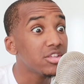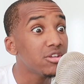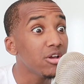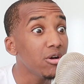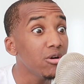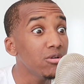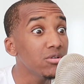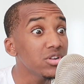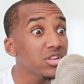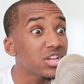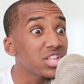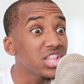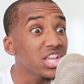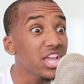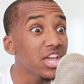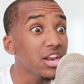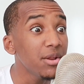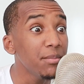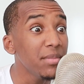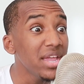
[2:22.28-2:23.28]
Yo, look at
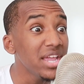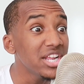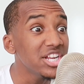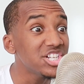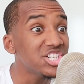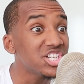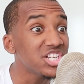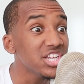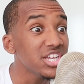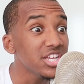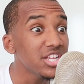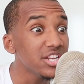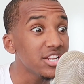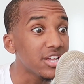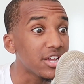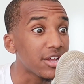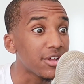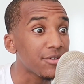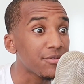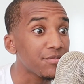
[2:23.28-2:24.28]
the
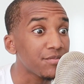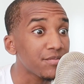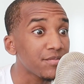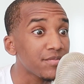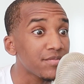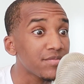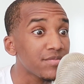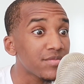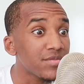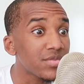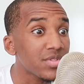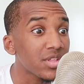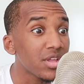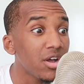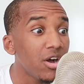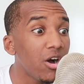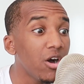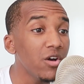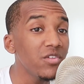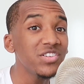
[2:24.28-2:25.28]
animation.
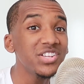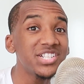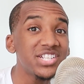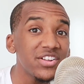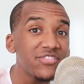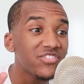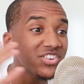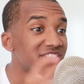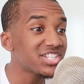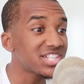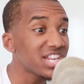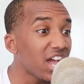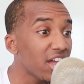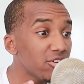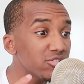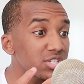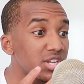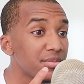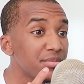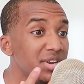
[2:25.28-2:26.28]
All these different
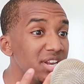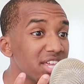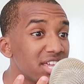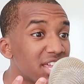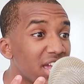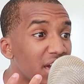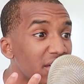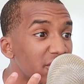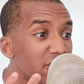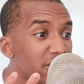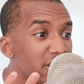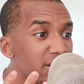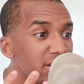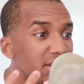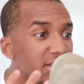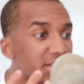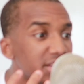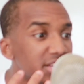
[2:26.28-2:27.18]
styles coming together.